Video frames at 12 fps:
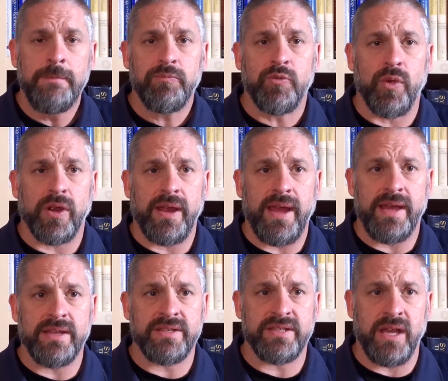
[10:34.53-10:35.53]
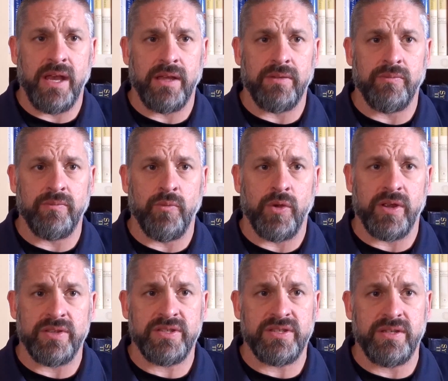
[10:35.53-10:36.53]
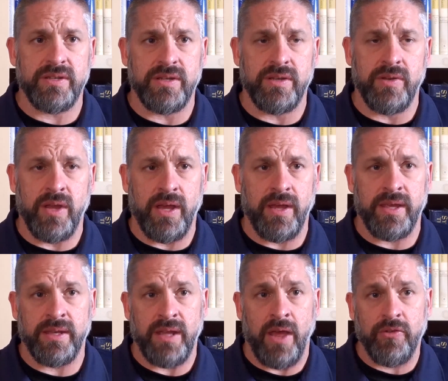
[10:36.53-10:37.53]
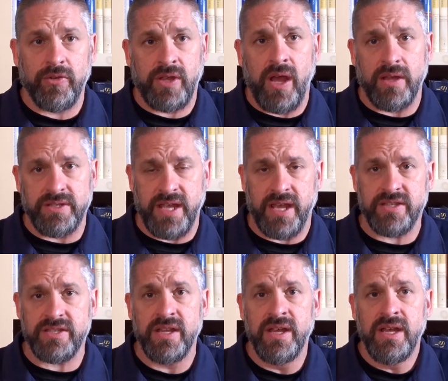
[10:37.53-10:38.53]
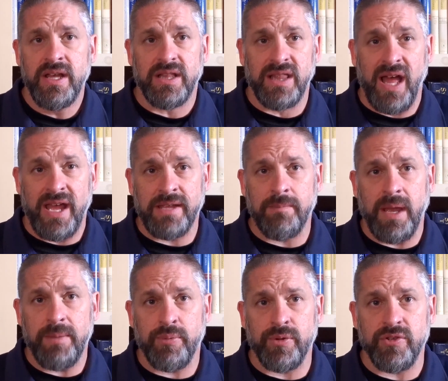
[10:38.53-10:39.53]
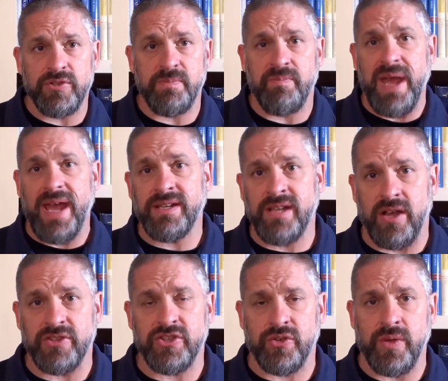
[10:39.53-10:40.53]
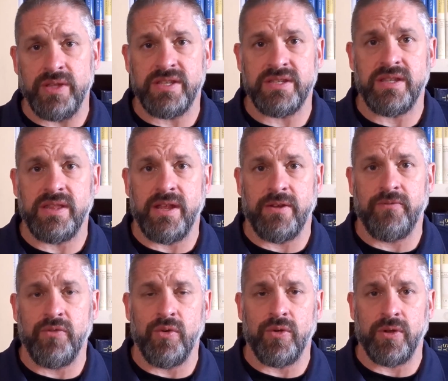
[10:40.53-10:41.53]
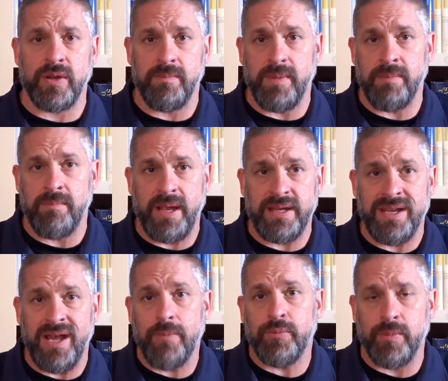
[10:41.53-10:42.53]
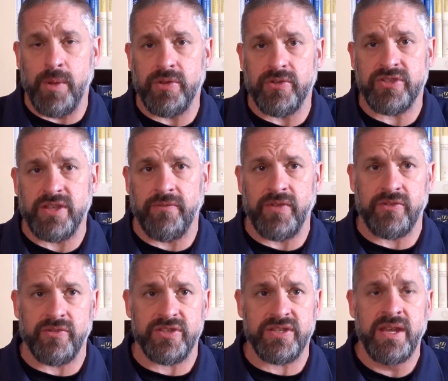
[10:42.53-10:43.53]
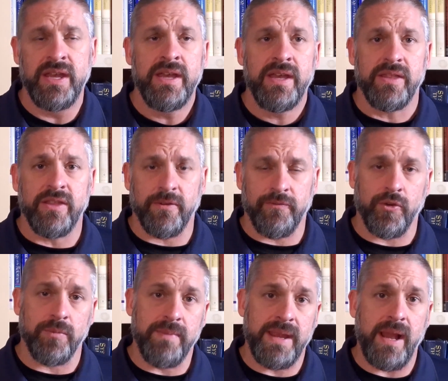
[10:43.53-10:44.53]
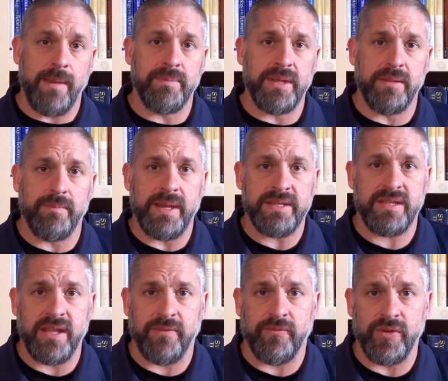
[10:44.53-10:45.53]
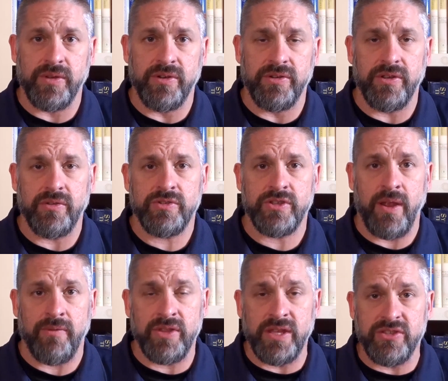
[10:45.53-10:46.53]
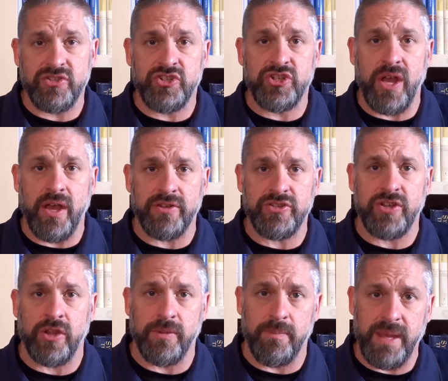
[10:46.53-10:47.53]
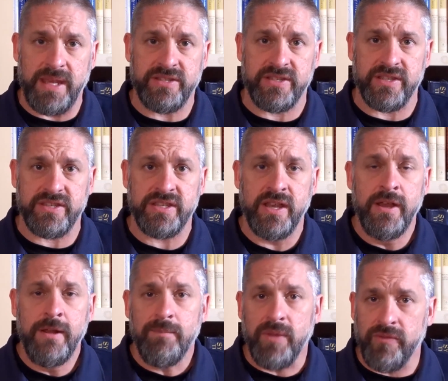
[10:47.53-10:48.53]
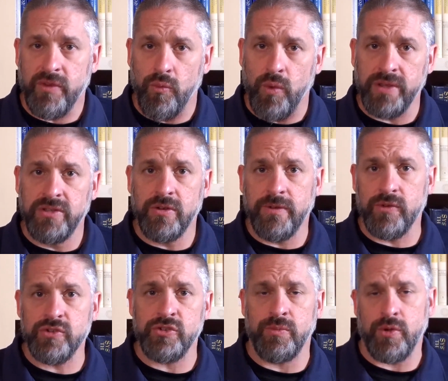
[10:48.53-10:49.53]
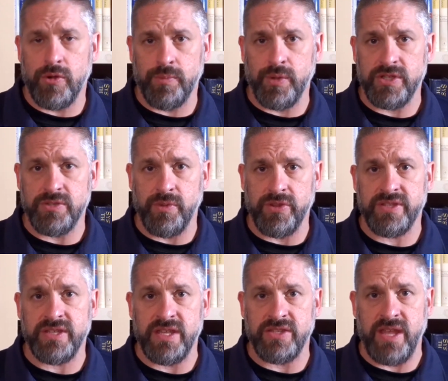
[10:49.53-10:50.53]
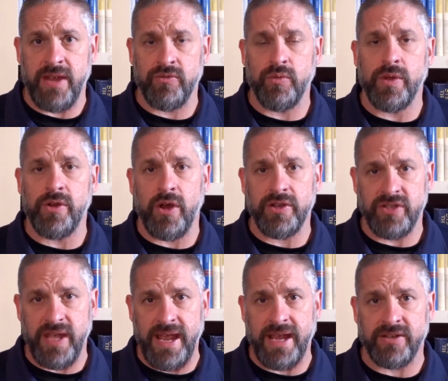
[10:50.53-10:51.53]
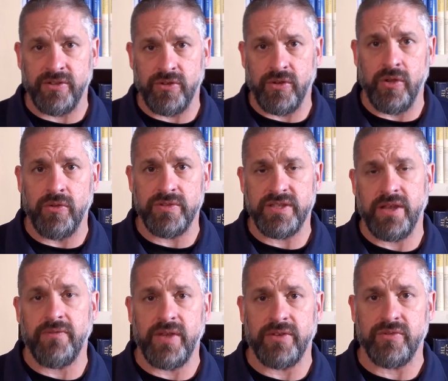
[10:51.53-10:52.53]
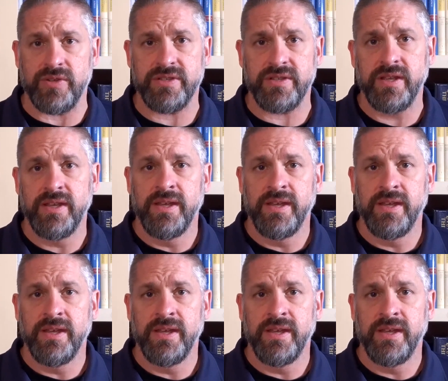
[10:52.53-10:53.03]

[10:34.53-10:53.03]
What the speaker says: Whereas in other contexts, lying might produce bad consequences and therefore it might not promote your self-interest, therefore may not be the best thing for you to do. So everything is judged on the basis of the one universal moral principle that says everyone ought to act in their own self-interest.